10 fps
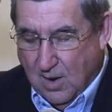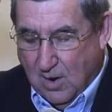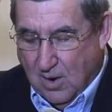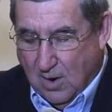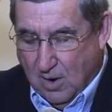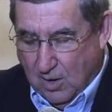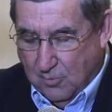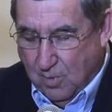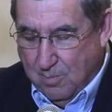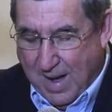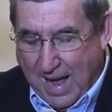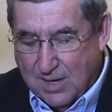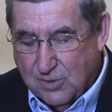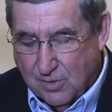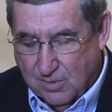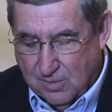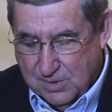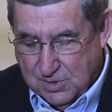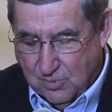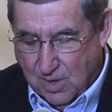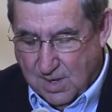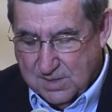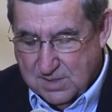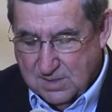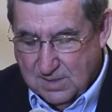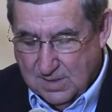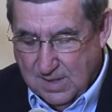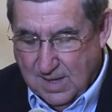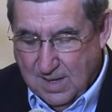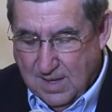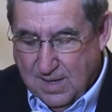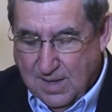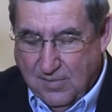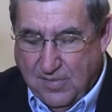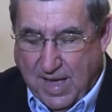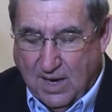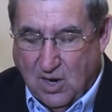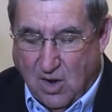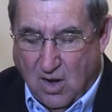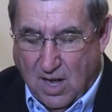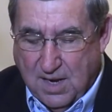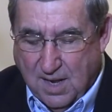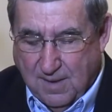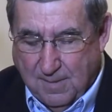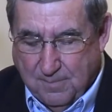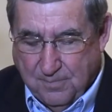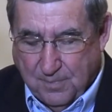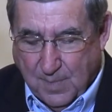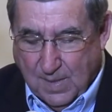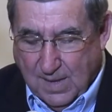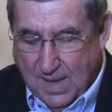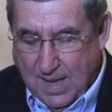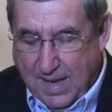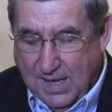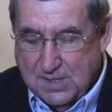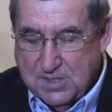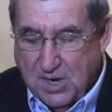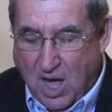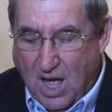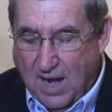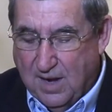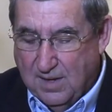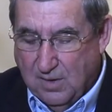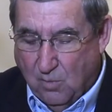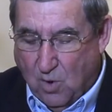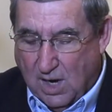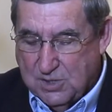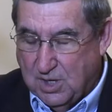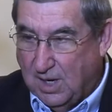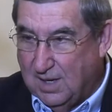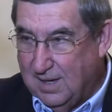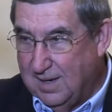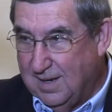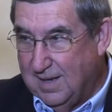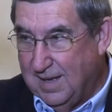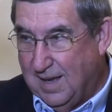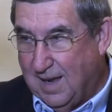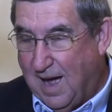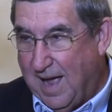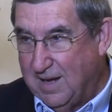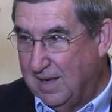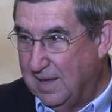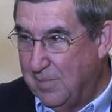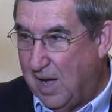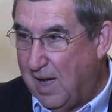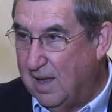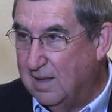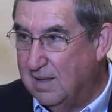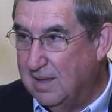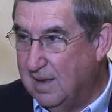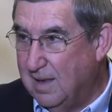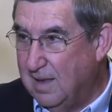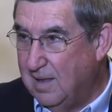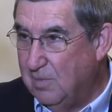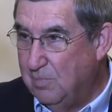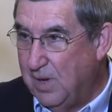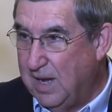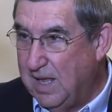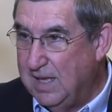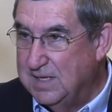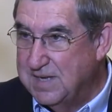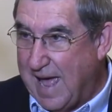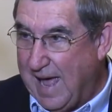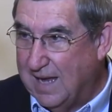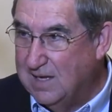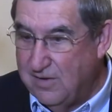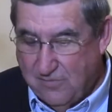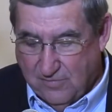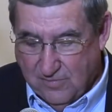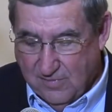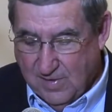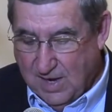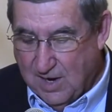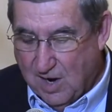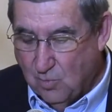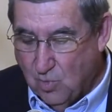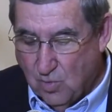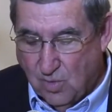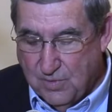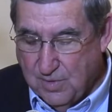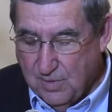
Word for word: are a reminder to us that God is not watching idly by, but He is active in our world.